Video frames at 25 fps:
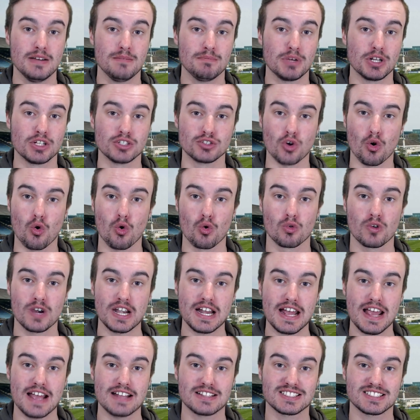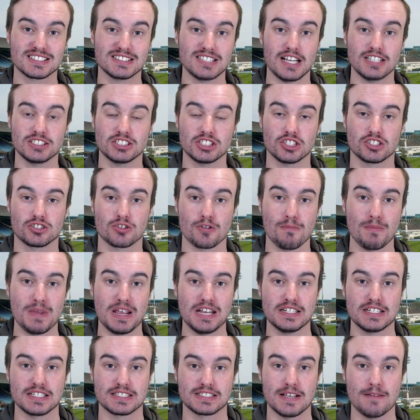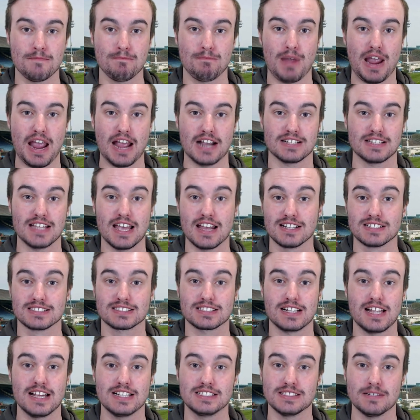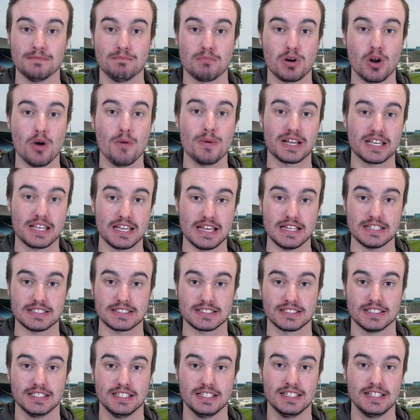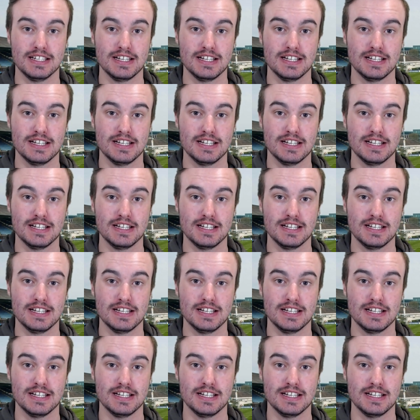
but has already had such a tremendous impact, that is Clayton Blomakis.